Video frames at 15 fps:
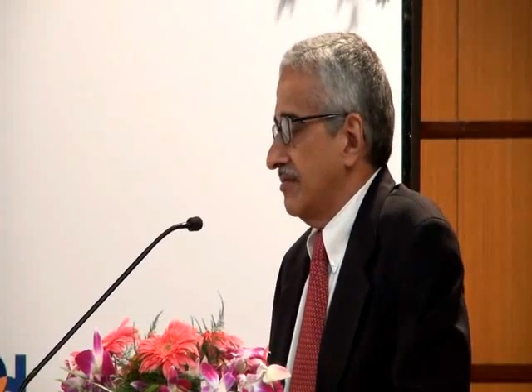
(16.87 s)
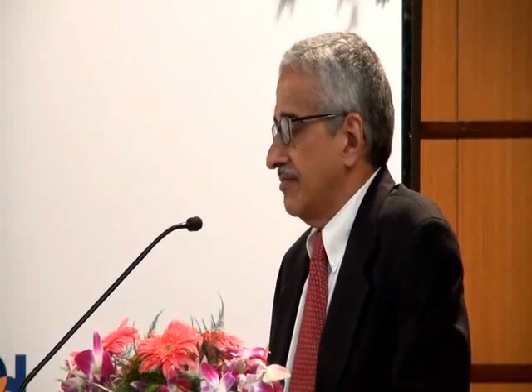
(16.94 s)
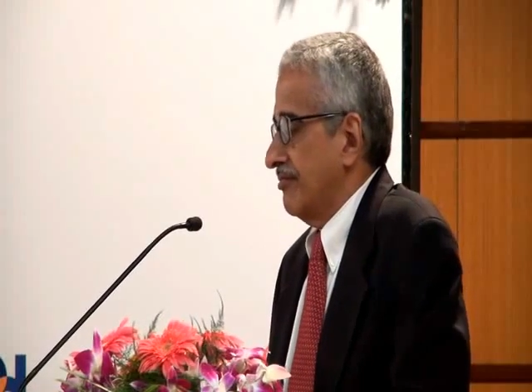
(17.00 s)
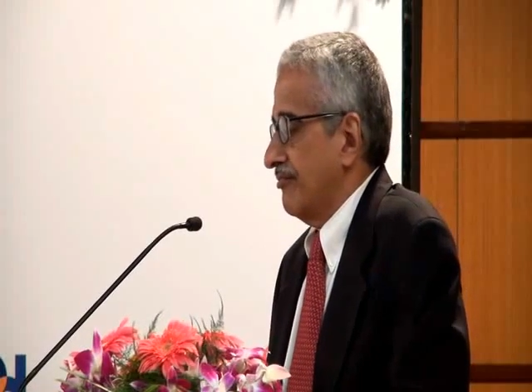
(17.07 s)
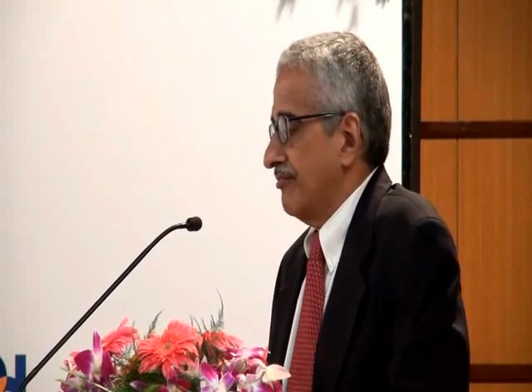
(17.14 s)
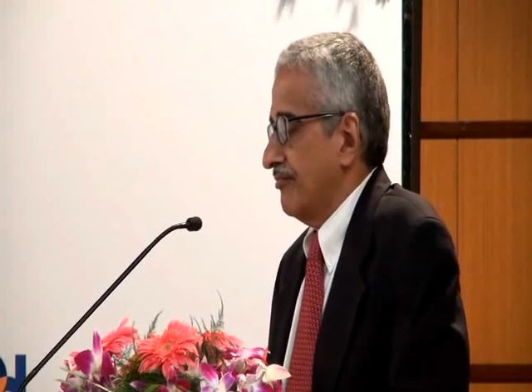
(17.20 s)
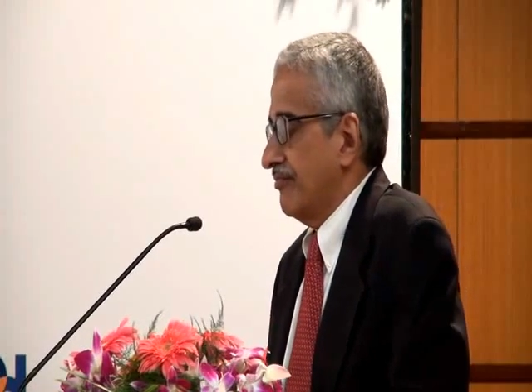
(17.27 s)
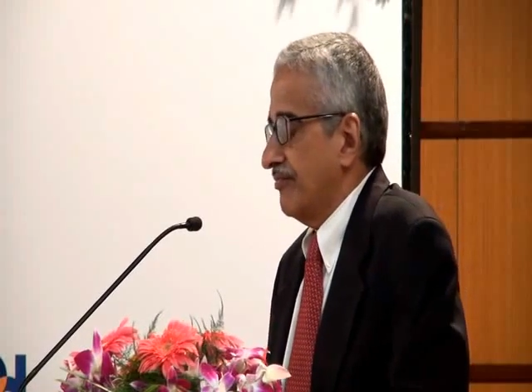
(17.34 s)

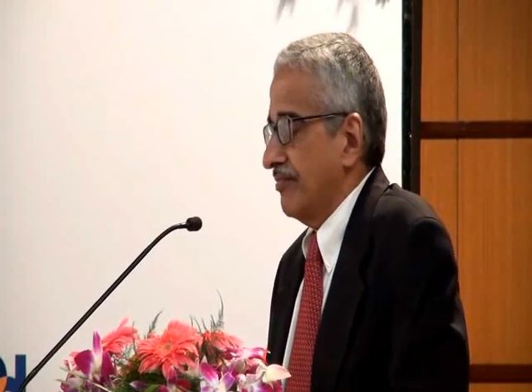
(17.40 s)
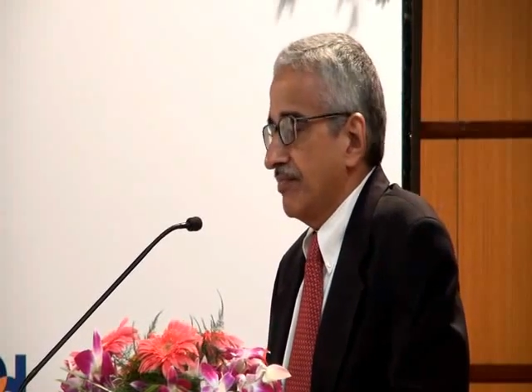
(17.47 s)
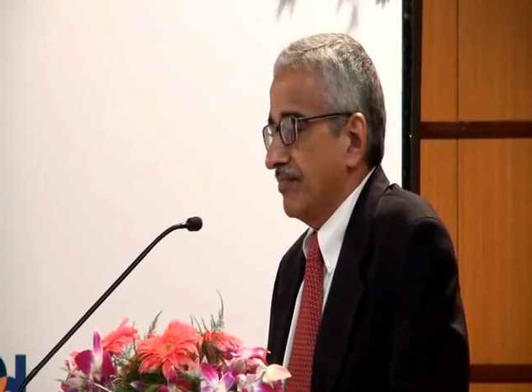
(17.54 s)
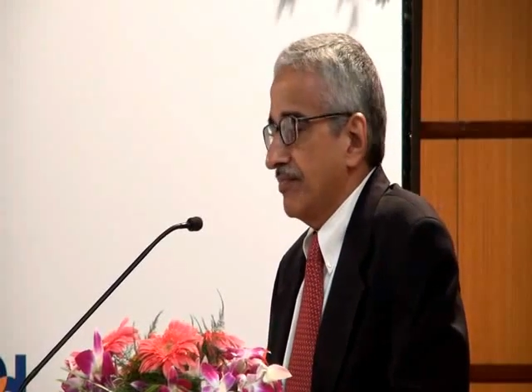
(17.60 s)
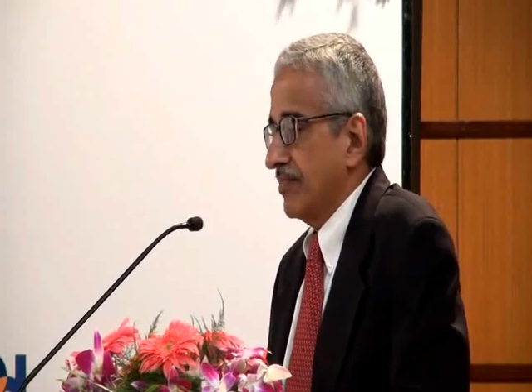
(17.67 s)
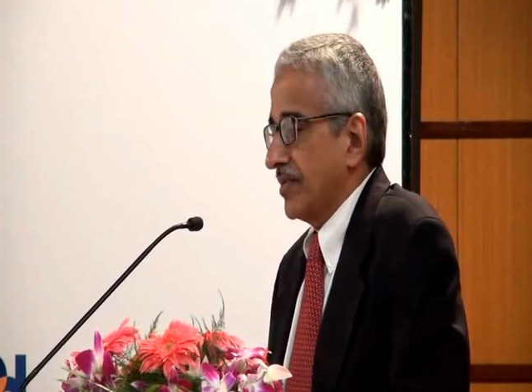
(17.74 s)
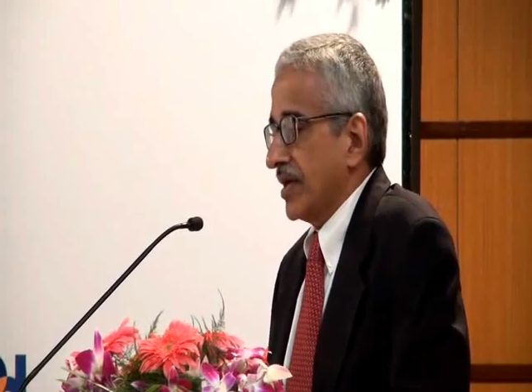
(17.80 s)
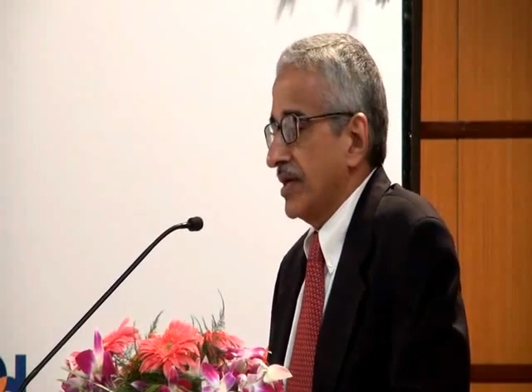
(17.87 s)

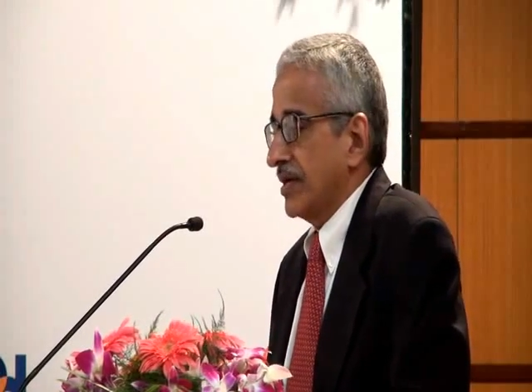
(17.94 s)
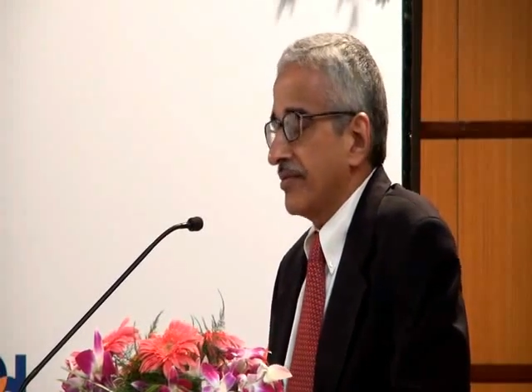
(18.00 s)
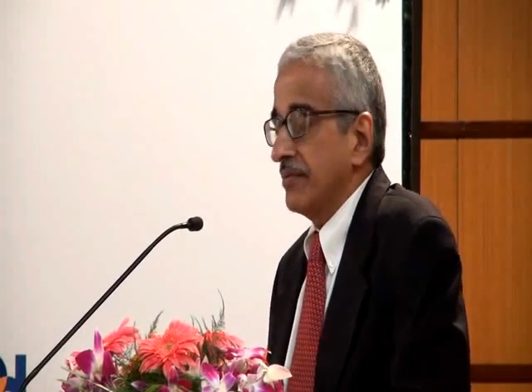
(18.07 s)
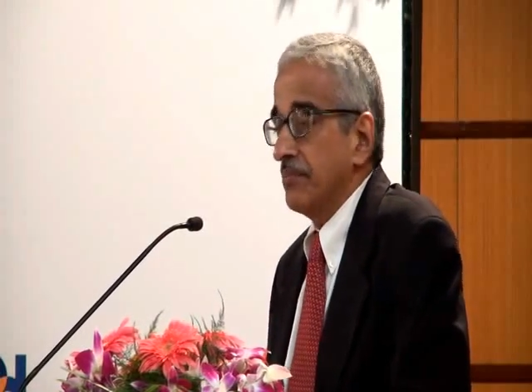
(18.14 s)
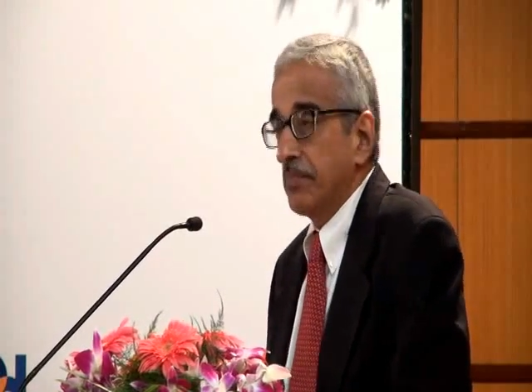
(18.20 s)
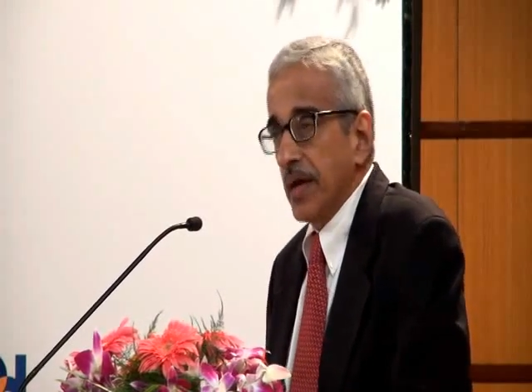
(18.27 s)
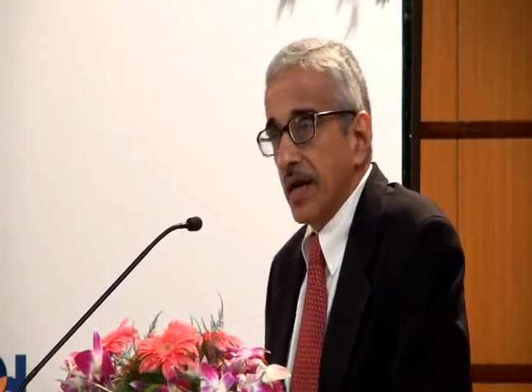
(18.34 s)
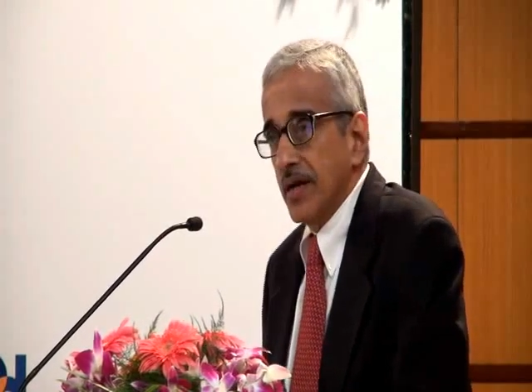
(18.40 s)

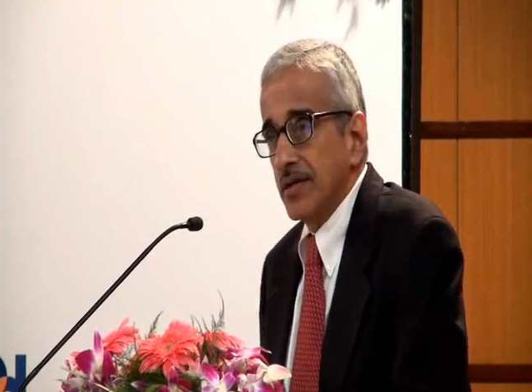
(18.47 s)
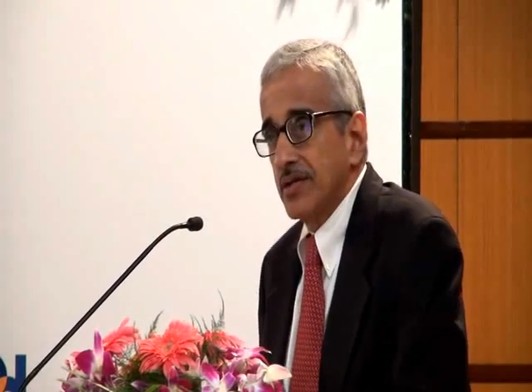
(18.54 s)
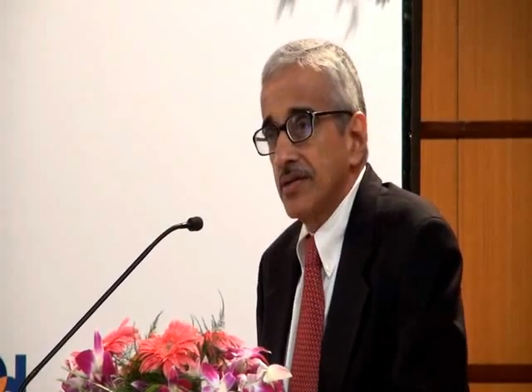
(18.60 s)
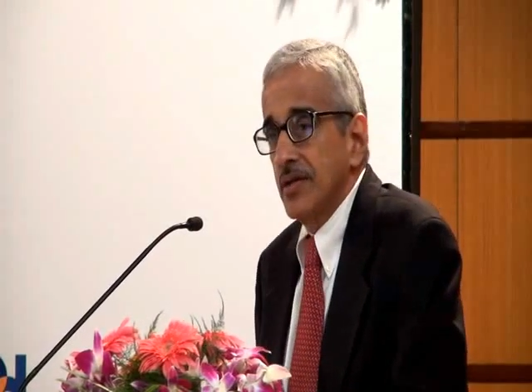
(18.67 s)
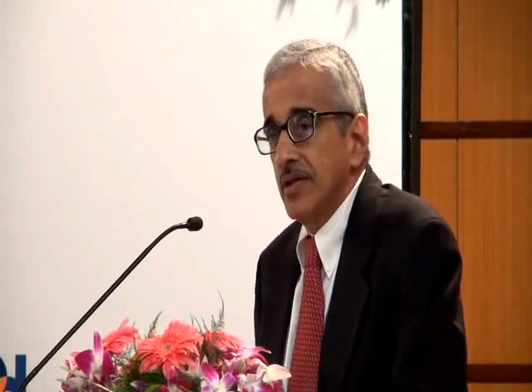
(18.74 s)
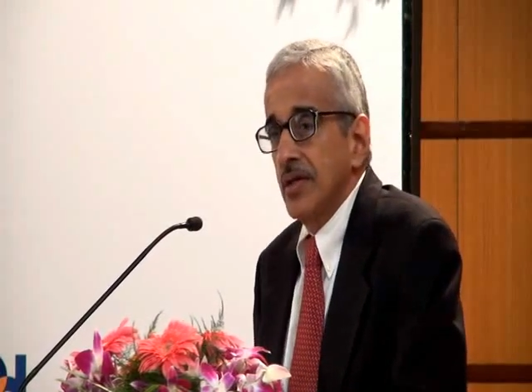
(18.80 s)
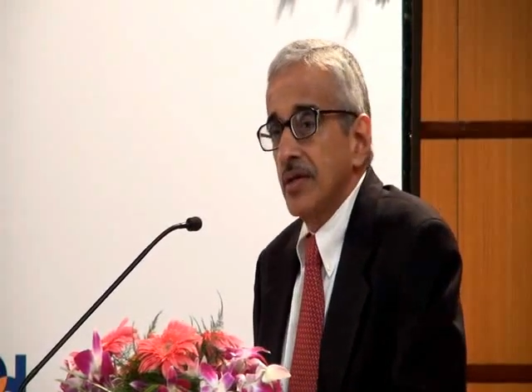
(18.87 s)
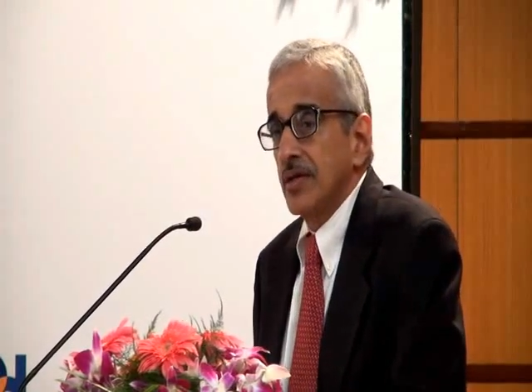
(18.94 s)
kind of
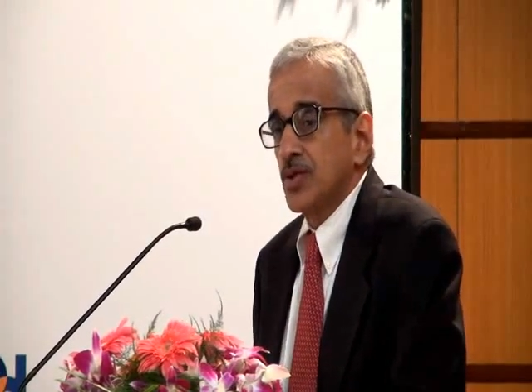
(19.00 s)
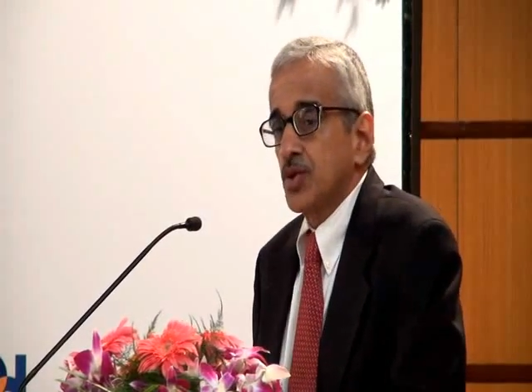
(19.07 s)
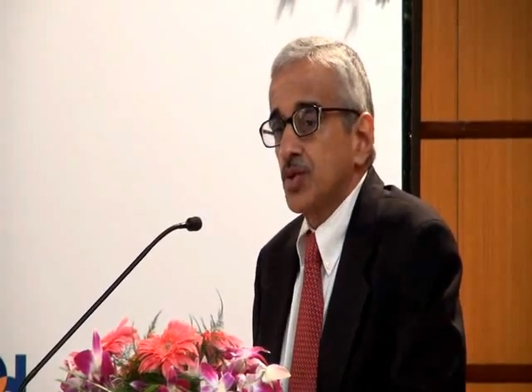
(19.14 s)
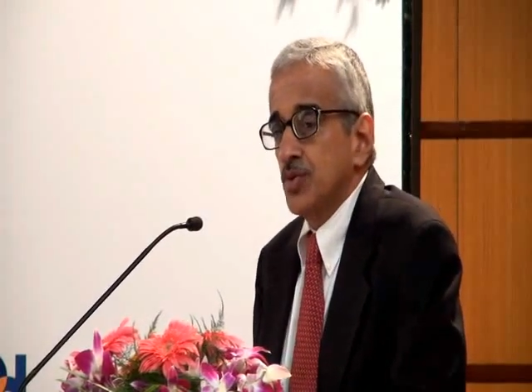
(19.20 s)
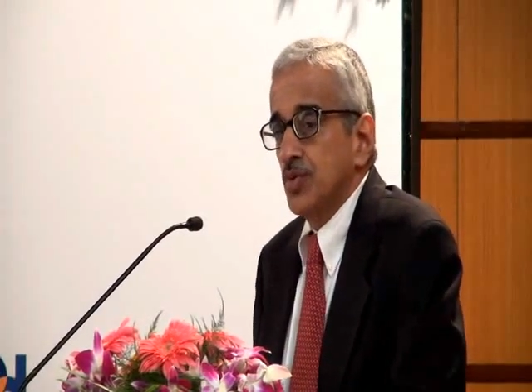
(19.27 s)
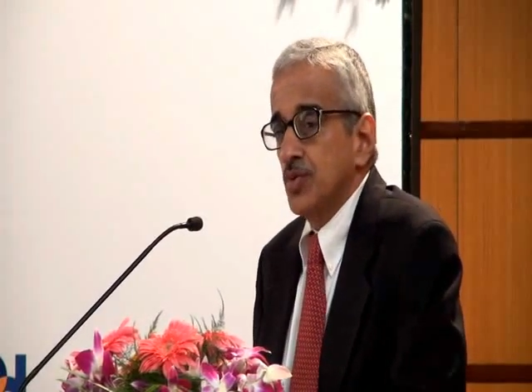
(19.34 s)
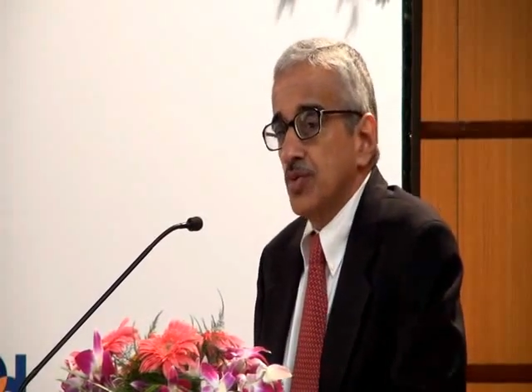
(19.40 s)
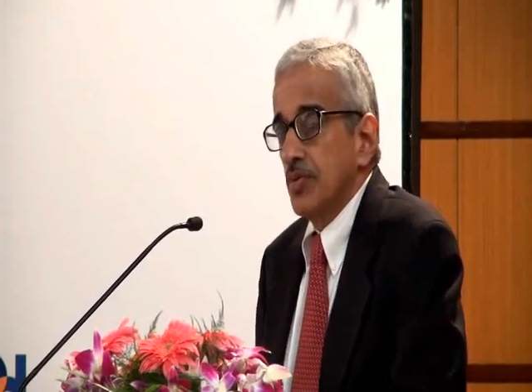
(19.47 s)

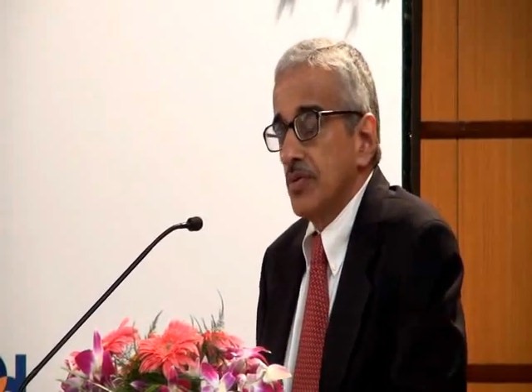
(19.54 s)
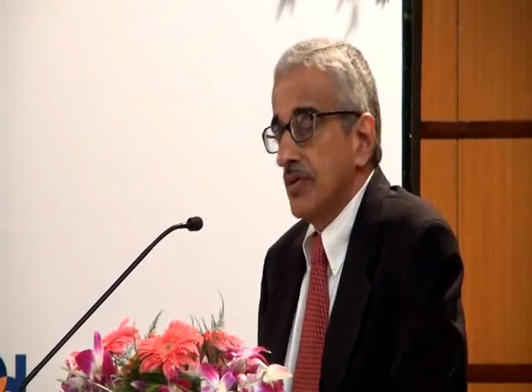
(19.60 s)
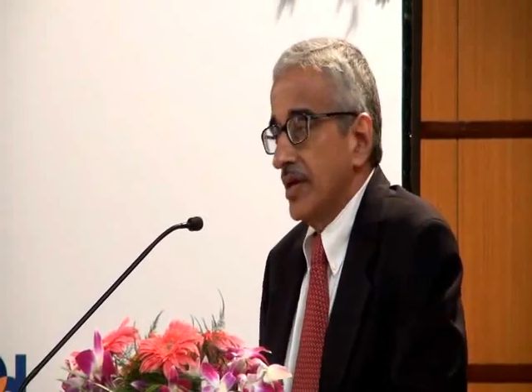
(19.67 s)
compelled